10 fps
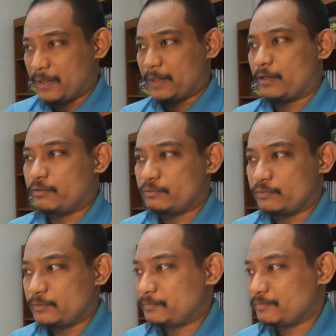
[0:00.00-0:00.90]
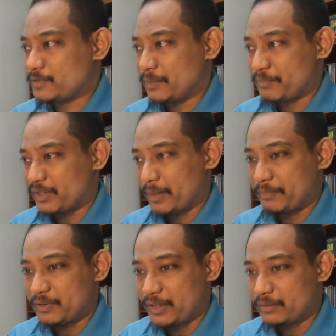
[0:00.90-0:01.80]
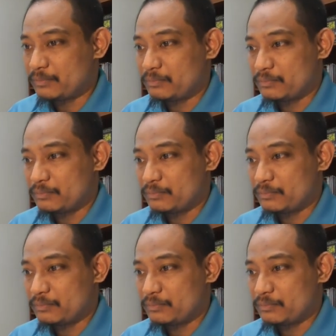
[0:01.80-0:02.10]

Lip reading: have something happen that